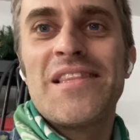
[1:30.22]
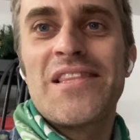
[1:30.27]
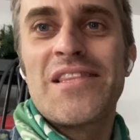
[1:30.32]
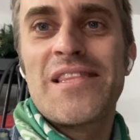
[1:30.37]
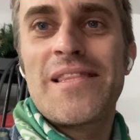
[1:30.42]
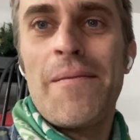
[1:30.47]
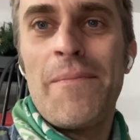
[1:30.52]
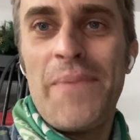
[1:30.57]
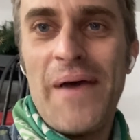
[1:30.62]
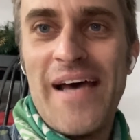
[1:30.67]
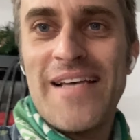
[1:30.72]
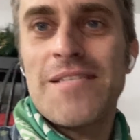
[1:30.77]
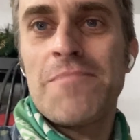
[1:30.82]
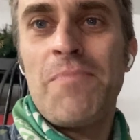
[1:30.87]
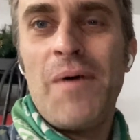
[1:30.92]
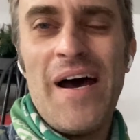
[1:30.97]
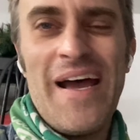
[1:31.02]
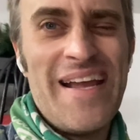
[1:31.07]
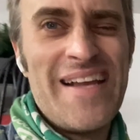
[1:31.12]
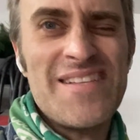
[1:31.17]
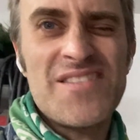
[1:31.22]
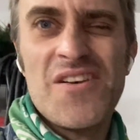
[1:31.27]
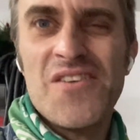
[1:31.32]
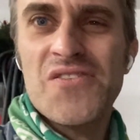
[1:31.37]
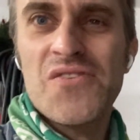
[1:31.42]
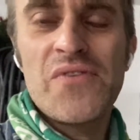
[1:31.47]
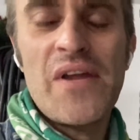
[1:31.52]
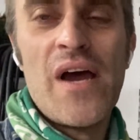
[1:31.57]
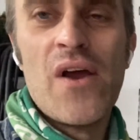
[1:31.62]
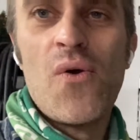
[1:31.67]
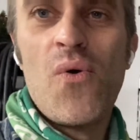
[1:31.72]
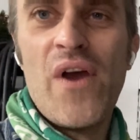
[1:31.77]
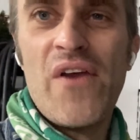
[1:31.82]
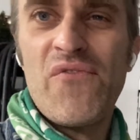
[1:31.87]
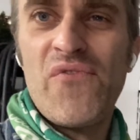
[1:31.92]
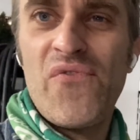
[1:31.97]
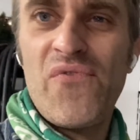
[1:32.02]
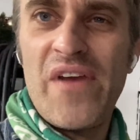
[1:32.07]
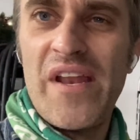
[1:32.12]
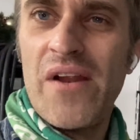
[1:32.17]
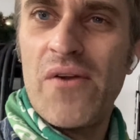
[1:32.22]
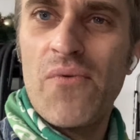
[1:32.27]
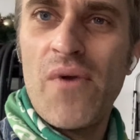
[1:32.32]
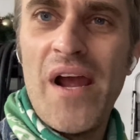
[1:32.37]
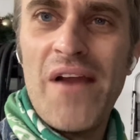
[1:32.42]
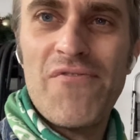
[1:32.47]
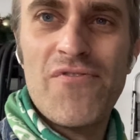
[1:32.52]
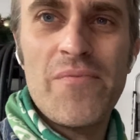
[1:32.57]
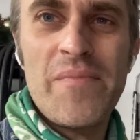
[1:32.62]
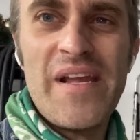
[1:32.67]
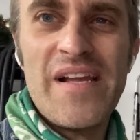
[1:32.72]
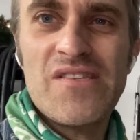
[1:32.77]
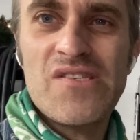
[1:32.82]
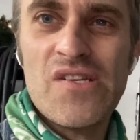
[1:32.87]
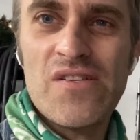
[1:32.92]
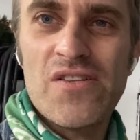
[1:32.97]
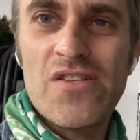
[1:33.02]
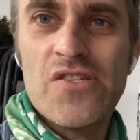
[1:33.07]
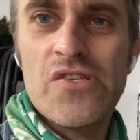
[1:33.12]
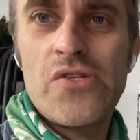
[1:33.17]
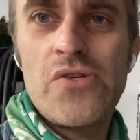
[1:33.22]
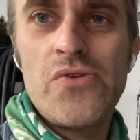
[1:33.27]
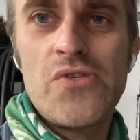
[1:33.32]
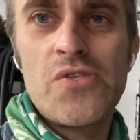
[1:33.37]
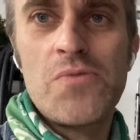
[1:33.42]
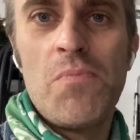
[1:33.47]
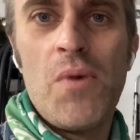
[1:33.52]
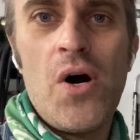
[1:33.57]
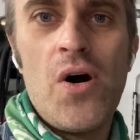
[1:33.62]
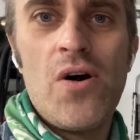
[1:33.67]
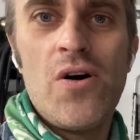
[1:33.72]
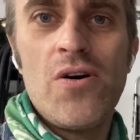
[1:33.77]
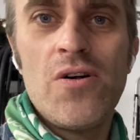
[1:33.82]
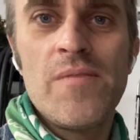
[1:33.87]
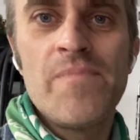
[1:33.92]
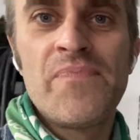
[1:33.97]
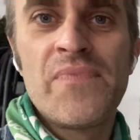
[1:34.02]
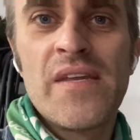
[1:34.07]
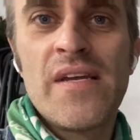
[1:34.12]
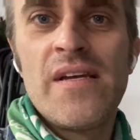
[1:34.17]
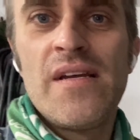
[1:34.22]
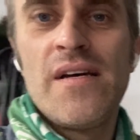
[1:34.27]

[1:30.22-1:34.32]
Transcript: the best bike. It's also not quite fitted right for me. It's a little too small.